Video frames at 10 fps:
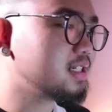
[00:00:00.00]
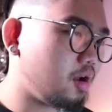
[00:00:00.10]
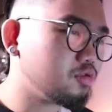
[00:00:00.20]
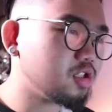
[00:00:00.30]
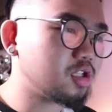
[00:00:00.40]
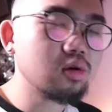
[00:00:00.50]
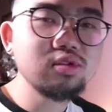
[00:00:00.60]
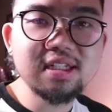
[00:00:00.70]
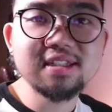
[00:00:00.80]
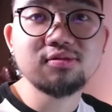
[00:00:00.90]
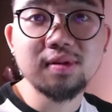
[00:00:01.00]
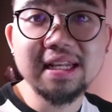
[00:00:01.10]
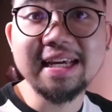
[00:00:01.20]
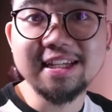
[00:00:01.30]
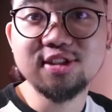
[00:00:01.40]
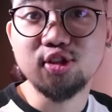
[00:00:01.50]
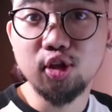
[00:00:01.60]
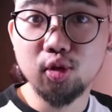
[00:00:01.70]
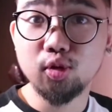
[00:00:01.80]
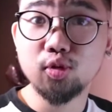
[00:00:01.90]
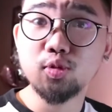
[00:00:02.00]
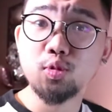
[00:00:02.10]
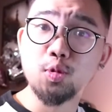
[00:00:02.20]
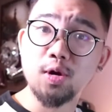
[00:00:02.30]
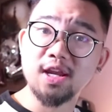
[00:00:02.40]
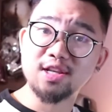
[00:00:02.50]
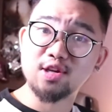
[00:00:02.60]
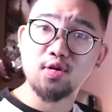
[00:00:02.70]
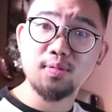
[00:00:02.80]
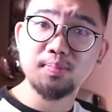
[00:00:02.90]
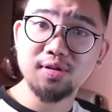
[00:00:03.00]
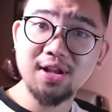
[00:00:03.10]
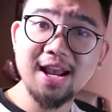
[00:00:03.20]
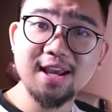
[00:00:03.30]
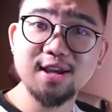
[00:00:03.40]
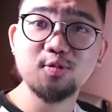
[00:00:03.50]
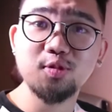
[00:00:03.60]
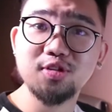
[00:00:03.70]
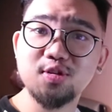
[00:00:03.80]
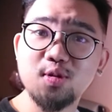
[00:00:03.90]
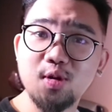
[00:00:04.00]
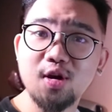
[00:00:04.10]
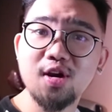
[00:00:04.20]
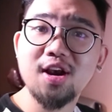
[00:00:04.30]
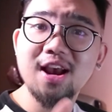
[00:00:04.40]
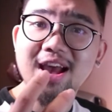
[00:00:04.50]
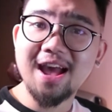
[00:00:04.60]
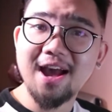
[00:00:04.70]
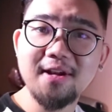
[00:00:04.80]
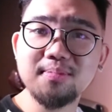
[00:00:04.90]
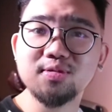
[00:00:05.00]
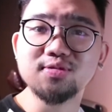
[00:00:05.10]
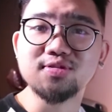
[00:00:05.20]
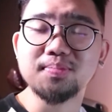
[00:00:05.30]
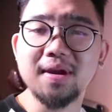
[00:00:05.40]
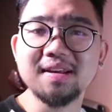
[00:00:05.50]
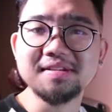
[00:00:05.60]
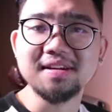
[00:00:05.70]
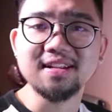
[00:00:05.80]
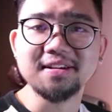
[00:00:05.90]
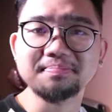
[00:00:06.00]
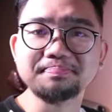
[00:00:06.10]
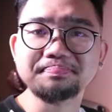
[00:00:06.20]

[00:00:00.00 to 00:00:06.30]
Oxytocin is released too when you're playing with your animals, basically.